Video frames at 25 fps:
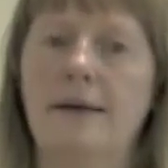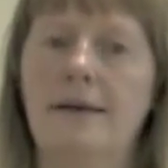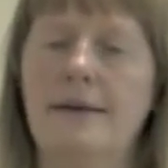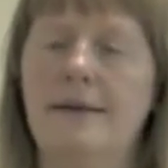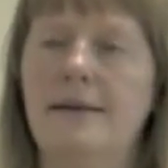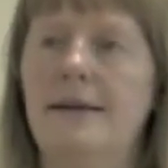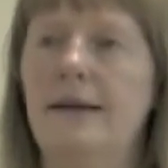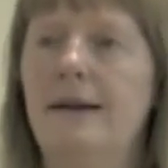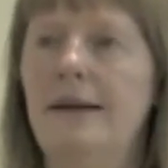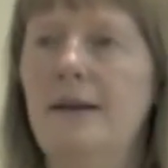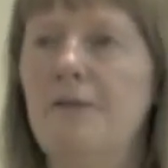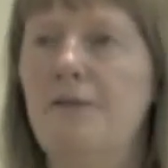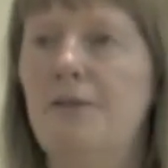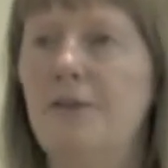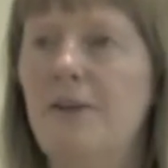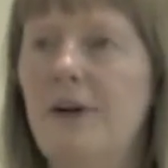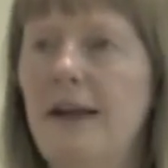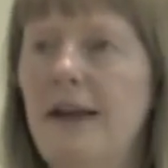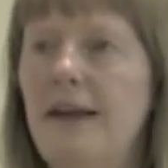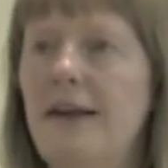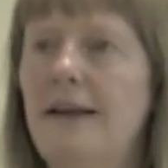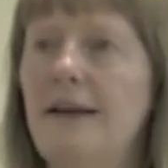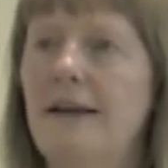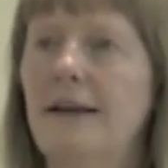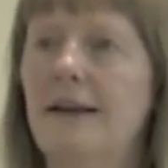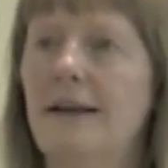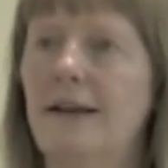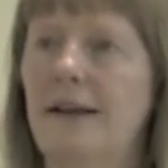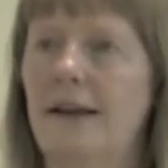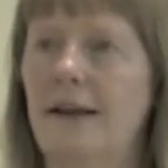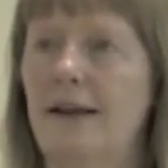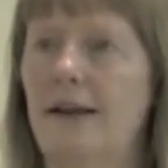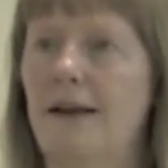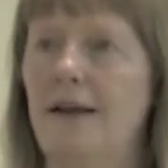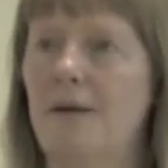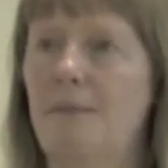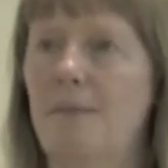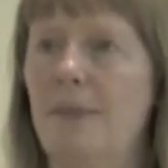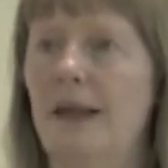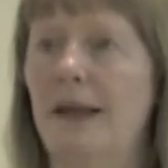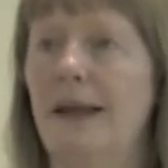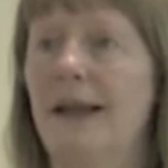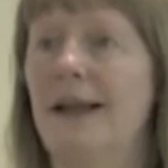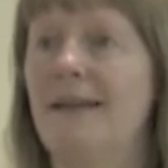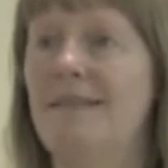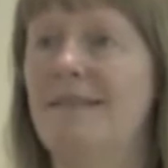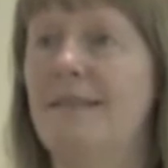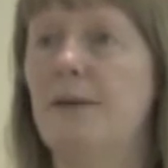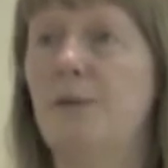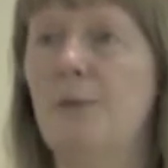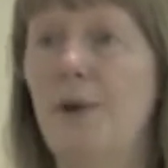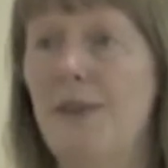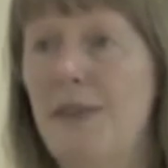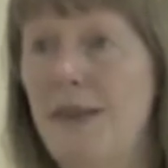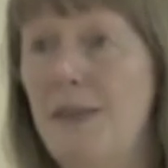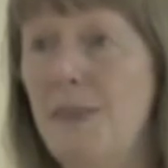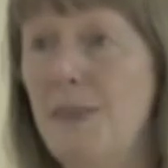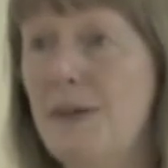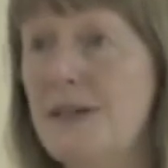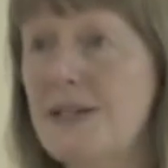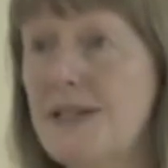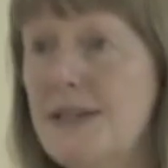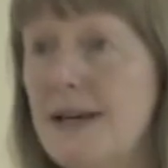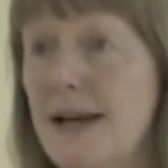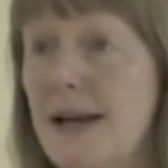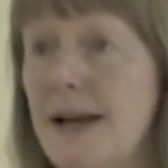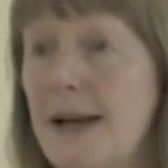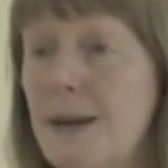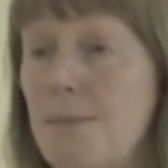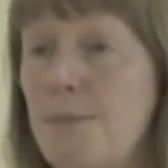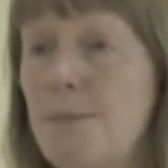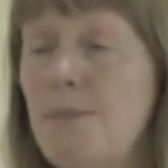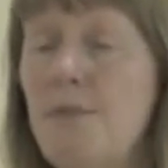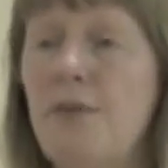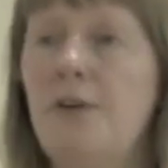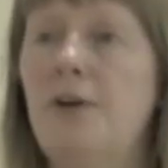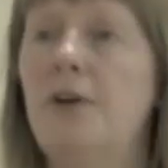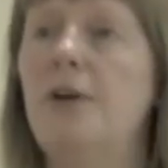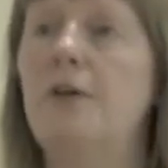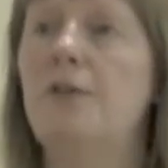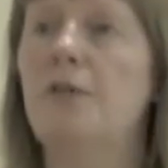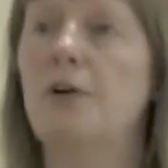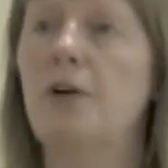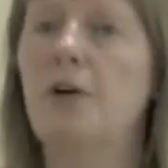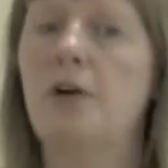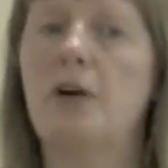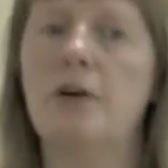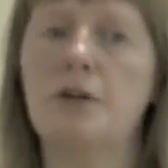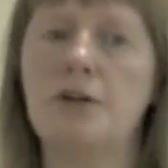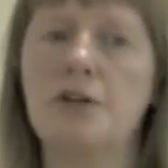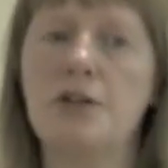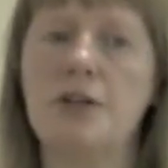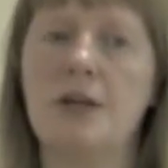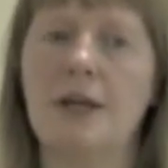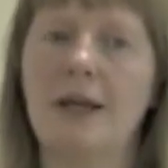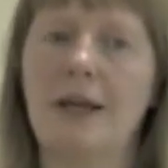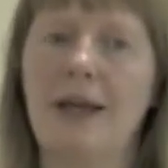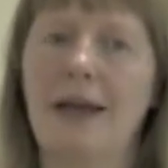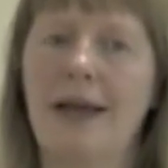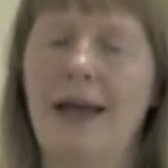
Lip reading: delivering the lesson within the time that you've got.